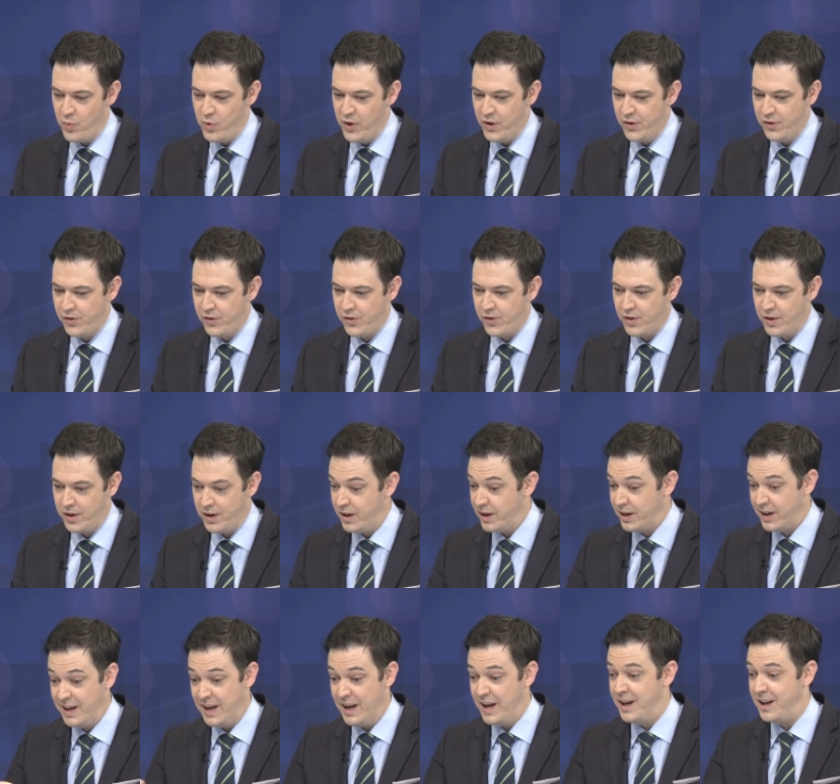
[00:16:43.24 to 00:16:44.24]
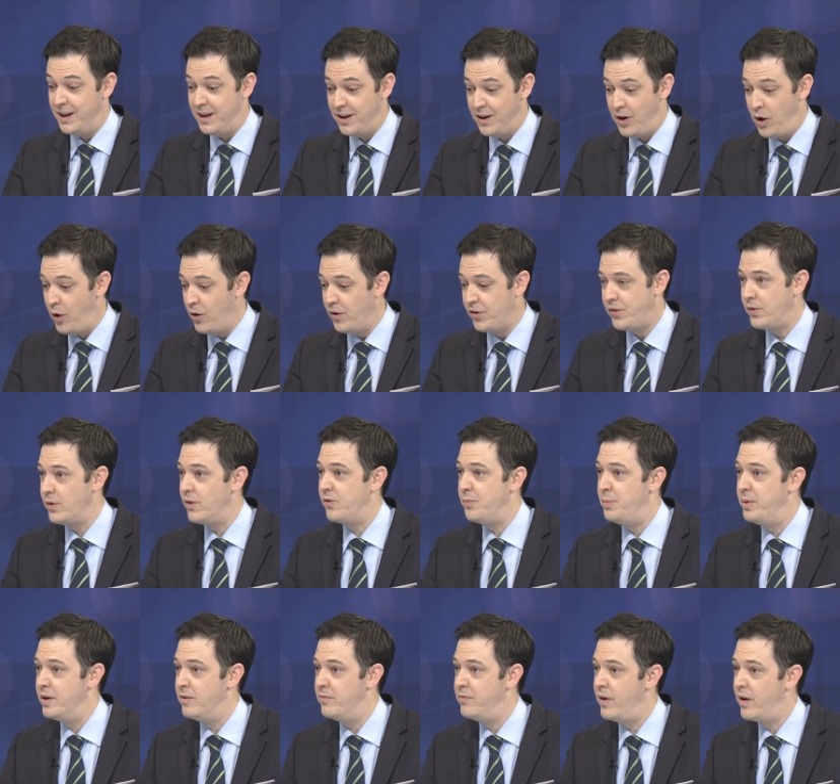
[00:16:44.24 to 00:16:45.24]
This, again, also has
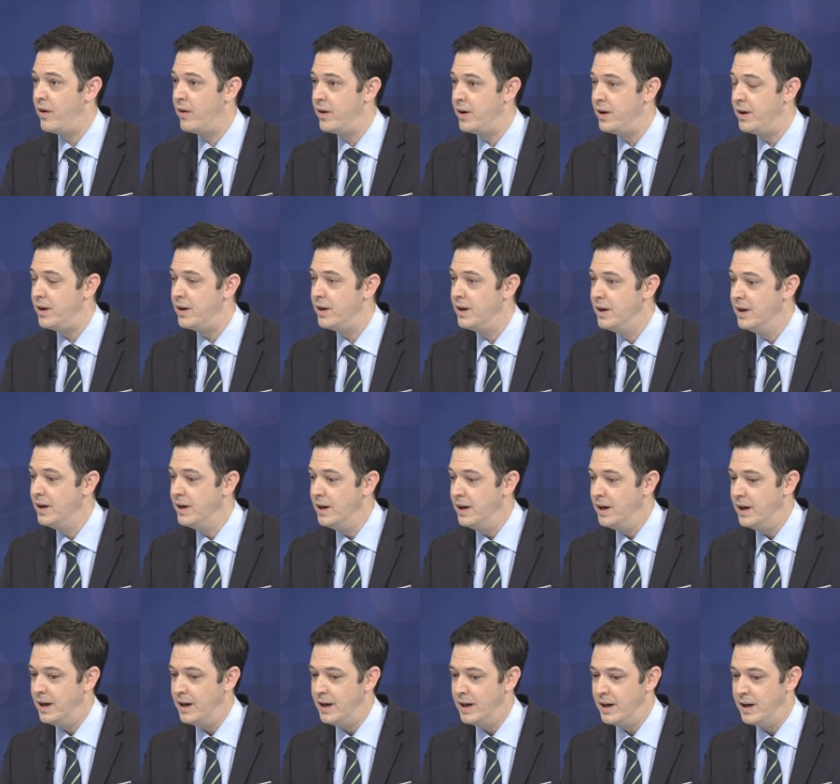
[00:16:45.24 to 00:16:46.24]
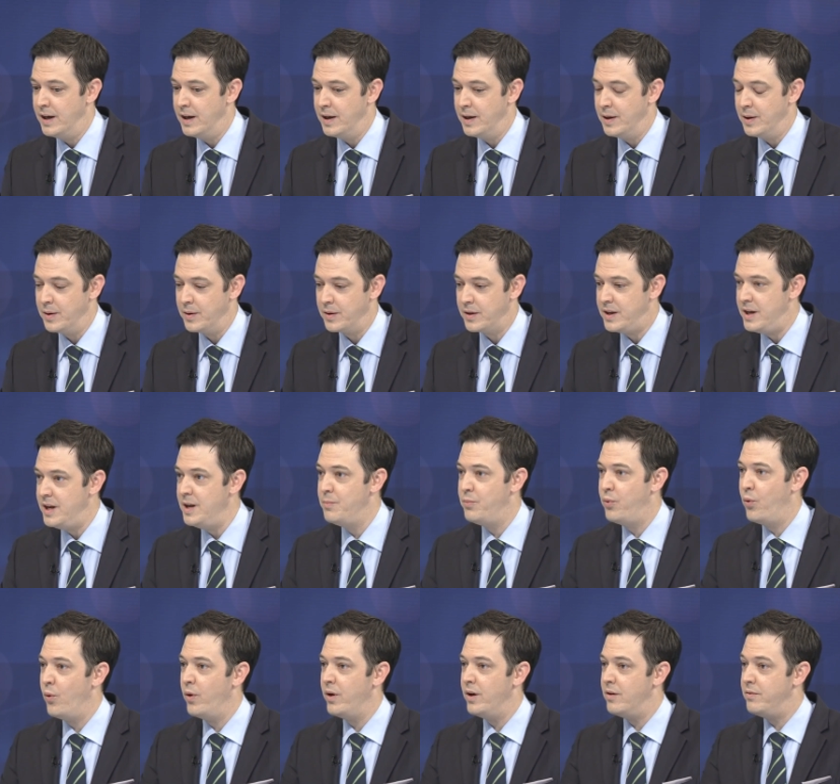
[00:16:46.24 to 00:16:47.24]
been a very key
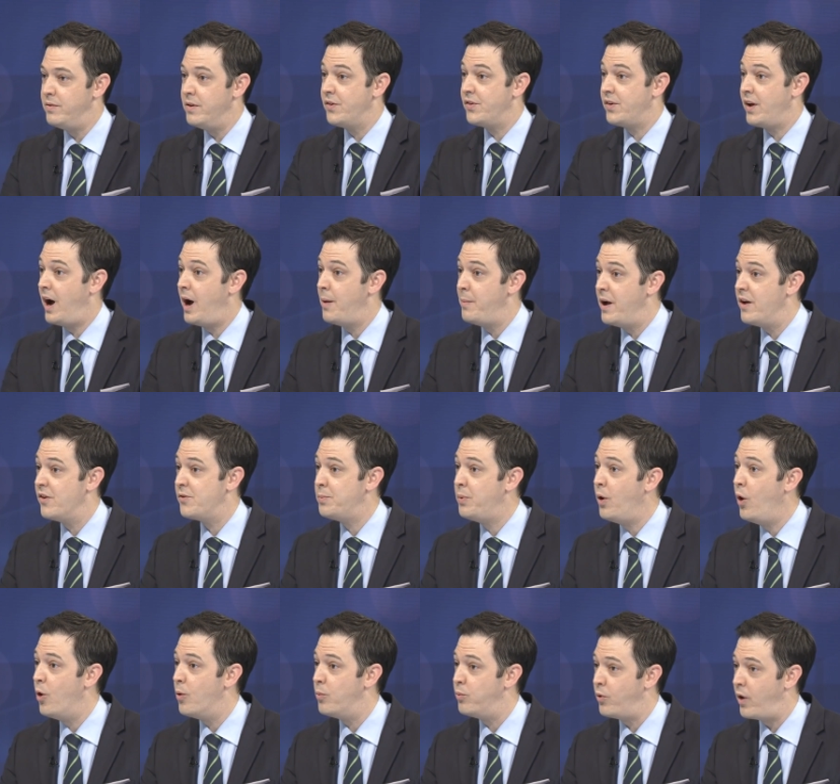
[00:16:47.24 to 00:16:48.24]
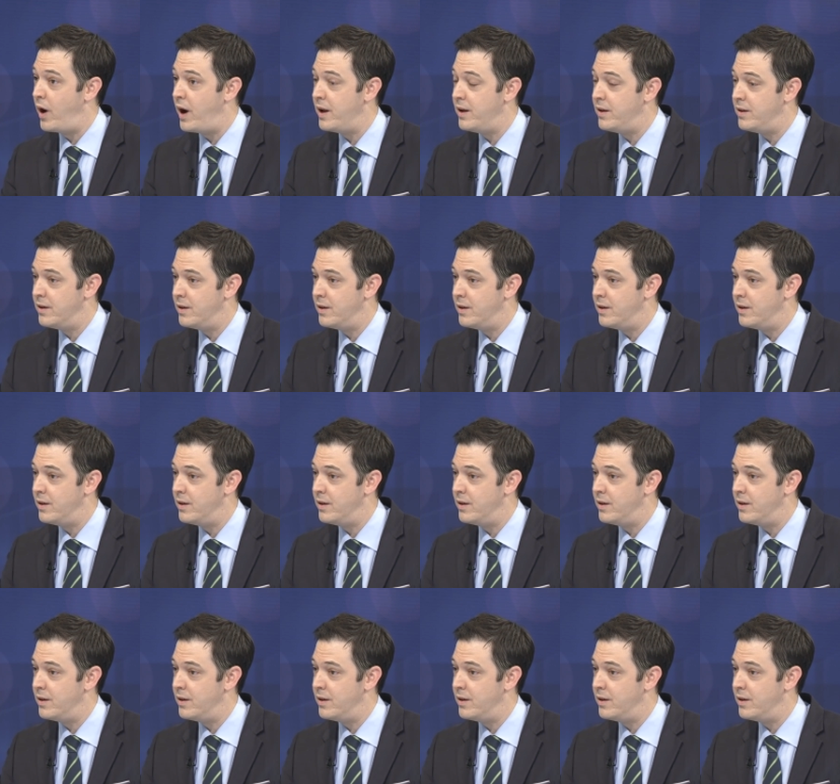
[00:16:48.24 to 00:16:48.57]
point of his time as Pope, right?